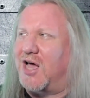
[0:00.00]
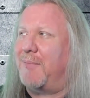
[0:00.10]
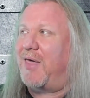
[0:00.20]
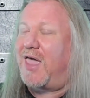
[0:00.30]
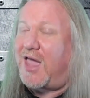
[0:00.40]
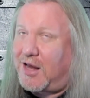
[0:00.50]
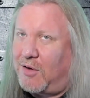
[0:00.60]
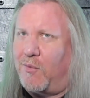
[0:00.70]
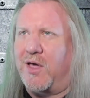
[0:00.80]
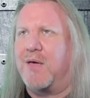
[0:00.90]
job
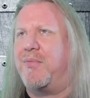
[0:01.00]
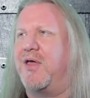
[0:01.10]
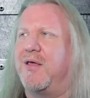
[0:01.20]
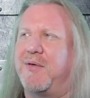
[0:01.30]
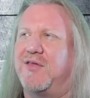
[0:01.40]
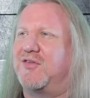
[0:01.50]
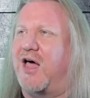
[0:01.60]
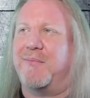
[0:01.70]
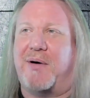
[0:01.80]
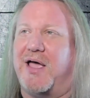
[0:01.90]
anyway, but I mean, he's
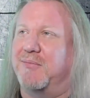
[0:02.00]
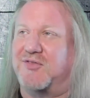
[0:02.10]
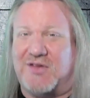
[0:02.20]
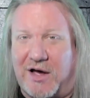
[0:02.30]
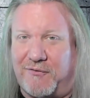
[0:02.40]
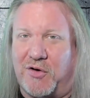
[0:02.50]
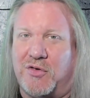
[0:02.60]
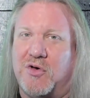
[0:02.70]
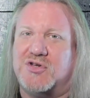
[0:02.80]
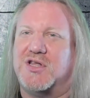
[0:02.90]
got it by himself, though.
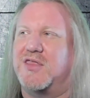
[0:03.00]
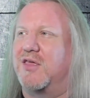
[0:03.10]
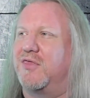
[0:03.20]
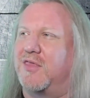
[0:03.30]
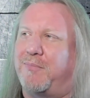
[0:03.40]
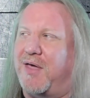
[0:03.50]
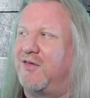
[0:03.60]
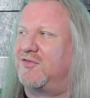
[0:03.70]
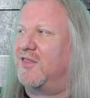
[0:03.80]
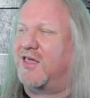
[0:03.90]
Usually the, the
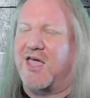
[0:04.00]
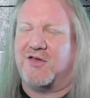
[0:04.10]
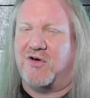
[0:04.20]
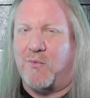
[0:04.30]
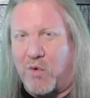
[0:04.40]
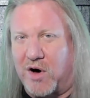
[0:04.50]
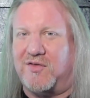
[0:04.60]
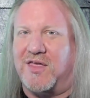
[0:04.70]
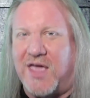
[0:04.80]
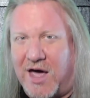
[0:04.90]
bass and the kick drum
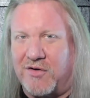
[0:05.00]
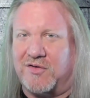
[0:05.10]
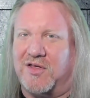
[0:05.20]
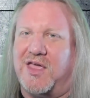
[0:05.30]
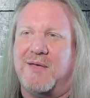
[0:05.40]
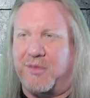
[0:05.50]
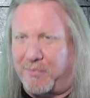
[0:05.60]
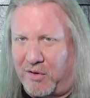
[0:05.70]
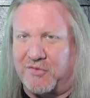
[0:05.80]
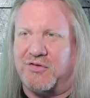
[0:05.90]
work together to keep the
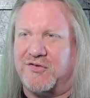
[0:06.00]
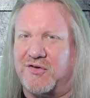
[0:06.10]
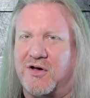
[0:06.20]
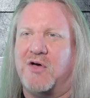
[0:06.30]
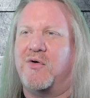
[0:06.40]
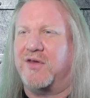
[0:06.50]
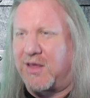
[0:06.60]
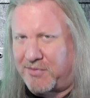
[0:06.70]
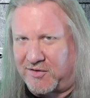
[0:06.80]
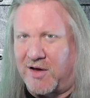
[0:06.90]
pulse of the song going, to
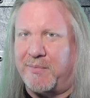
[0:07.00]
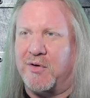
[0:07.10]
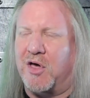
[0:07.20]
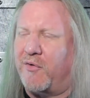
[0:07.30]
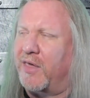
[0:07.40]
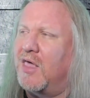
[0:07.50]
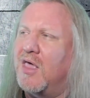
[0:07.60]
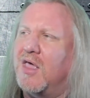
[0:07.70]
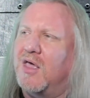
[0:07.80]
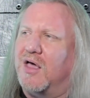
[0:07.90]
keep the tempo going.
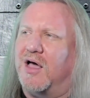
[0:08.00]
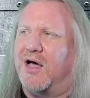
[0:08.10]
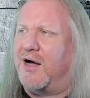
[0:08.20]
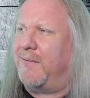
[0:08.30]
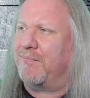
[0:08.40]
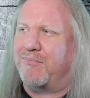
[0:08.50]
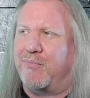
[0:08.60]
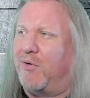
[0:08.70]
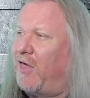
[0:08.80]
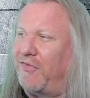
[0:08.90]
Um,
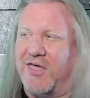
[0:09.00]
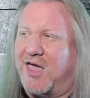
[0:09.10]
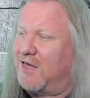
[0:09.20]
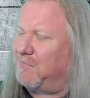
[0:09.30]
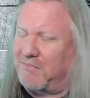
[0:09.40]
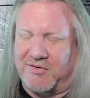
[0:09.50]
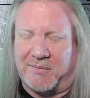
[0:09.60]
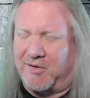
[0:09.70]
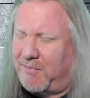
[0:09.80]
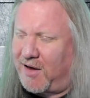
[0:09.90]
without the kick, it's
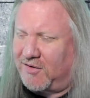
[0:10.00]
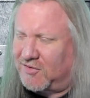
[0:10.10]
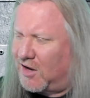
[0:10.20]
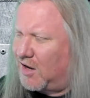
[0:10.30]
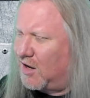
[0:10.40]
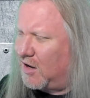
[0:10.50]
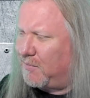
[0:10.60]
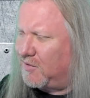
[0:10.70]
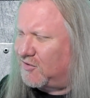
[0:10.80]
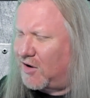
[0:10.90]
up to the bass.
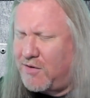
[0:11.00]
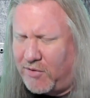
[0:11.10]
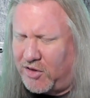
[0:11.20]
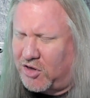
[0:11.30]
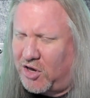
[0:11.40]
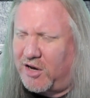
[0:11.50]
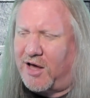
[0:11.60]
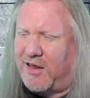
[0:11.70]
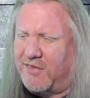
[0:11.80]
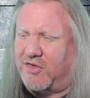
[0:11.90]
Uh, sounded really good.
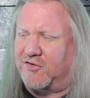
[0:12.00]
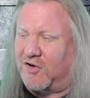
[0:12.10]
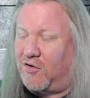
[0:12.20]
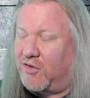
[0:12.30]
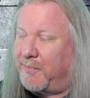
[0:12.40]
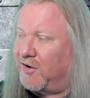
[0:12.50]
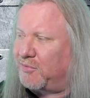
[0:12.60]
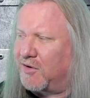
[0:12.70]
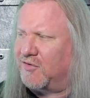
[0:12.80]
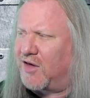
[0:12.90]
I like the tone the
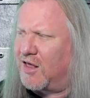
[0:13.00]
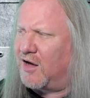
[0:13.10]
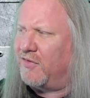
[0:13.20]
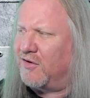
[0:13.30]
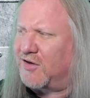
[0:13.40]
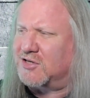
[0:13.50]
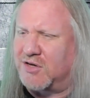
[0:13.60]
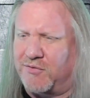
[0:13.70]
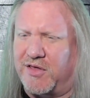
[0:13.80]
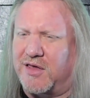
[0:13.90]
bass player is getting on this,
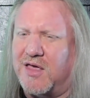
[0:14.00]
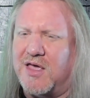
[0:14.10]
actually. Really,